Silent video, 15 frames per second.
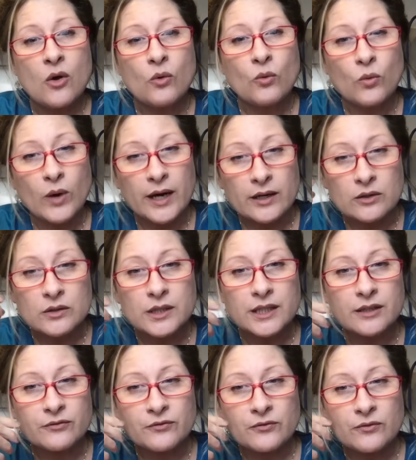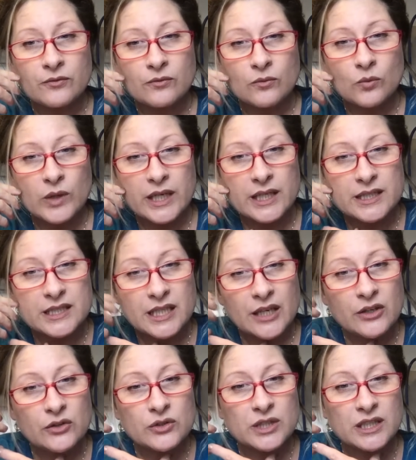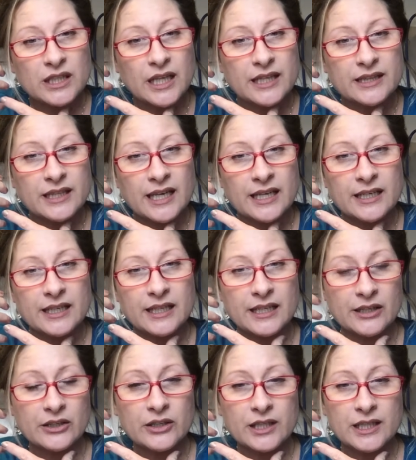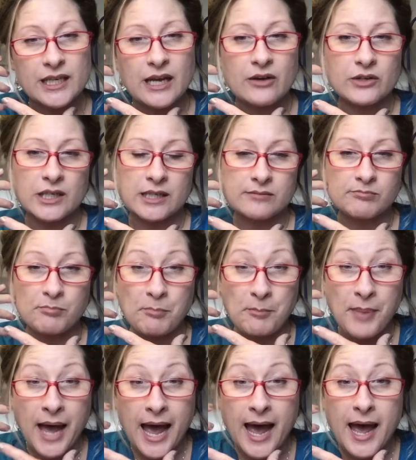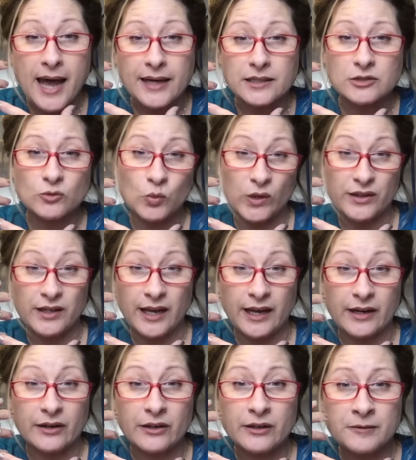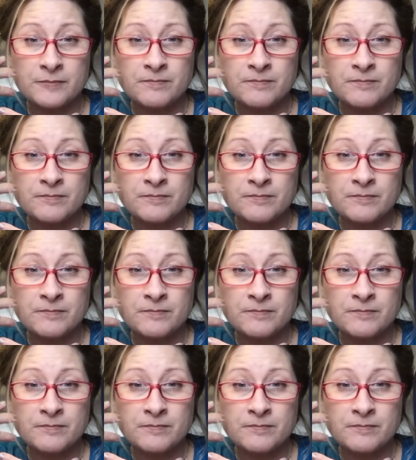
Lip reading: Well, if we continue to let that ear canal get packed with hair,